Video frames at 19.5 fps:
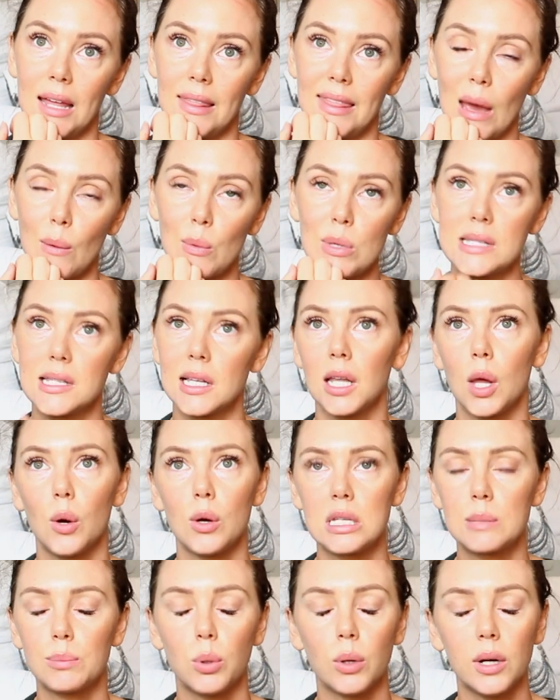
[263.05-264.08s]
That was the
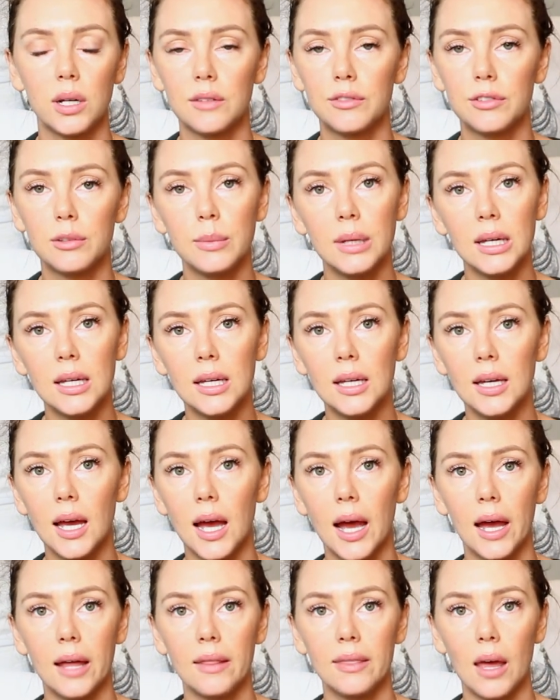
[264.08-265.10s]
lowest point for me,
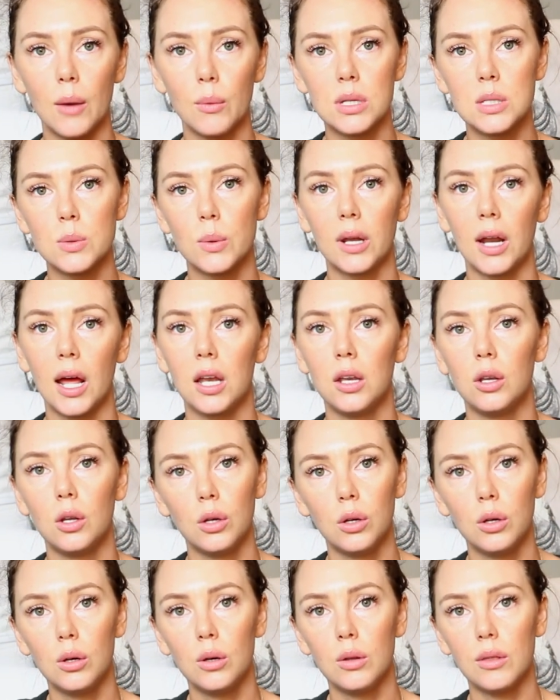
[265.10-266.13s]
and that was when I
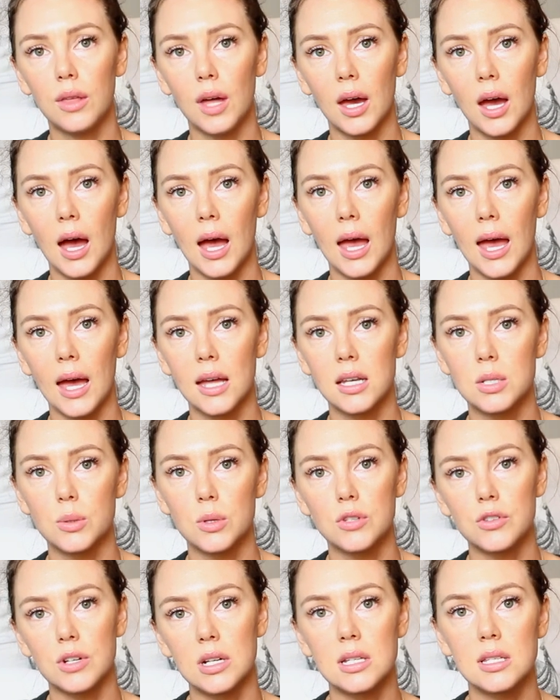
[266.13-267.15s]
knew that I had to
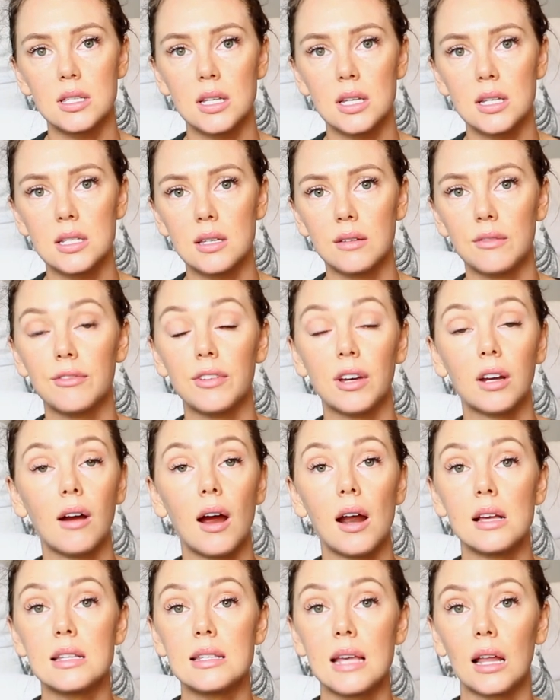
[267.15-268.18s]
address this and figure
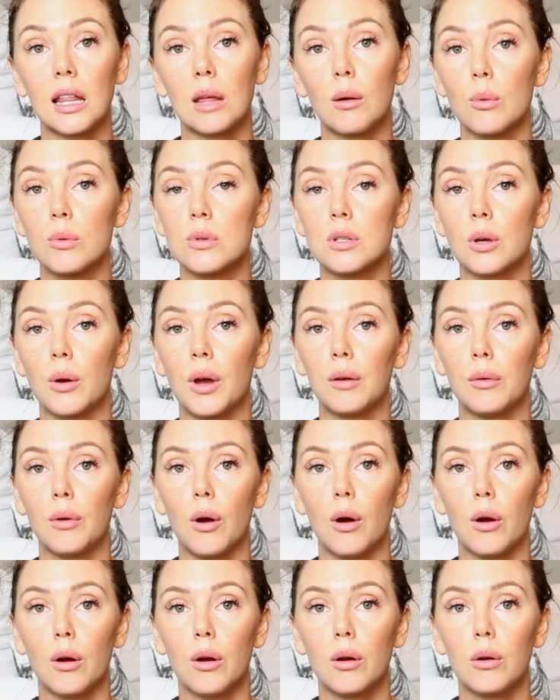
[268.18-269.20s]
out exactly what was going
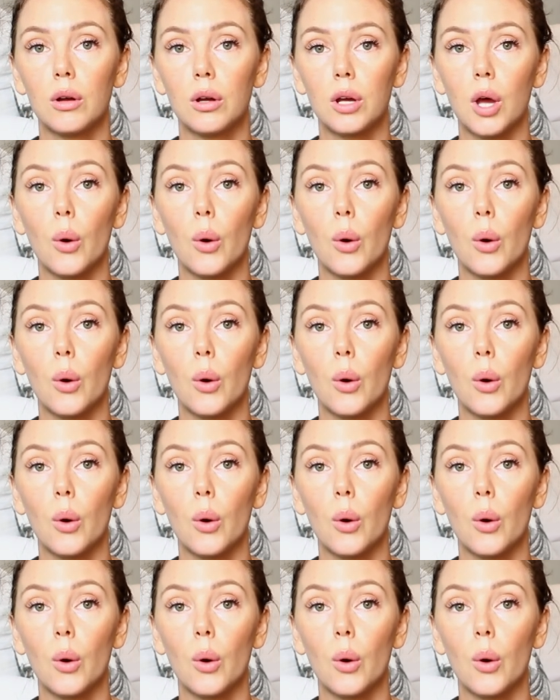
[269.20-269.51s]
on